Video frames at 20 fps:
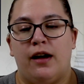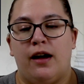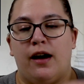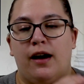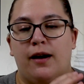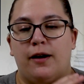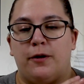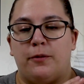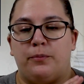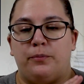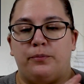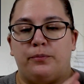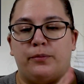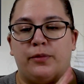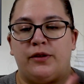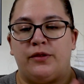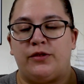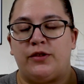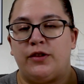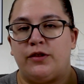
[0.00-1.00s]

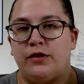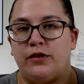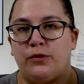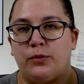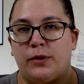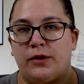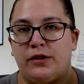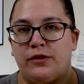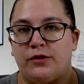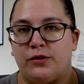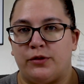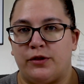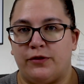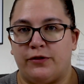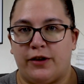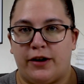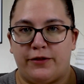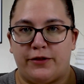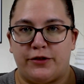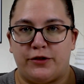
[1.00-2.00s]
But since this one is only
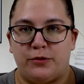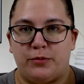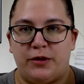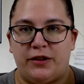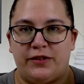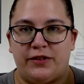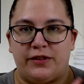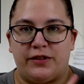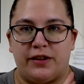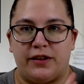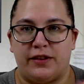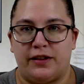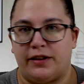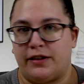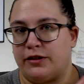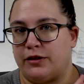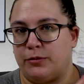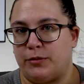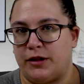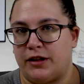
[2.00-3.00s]
500 pieces, I
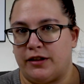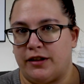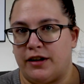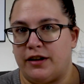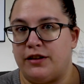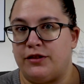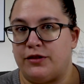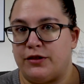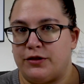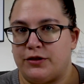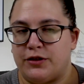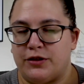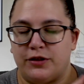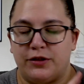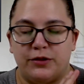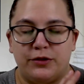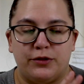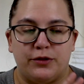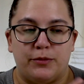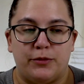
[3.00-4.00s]
think it'll be a lot easier to
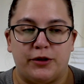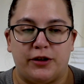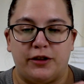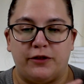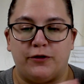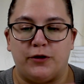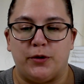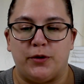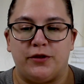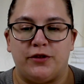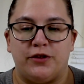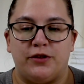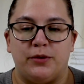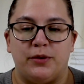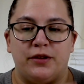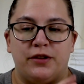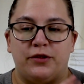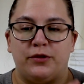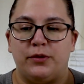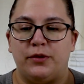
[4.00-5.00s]
do, so I'm looking forward to
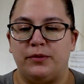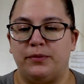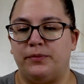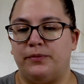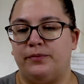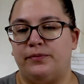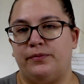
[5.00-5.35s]
doing this one.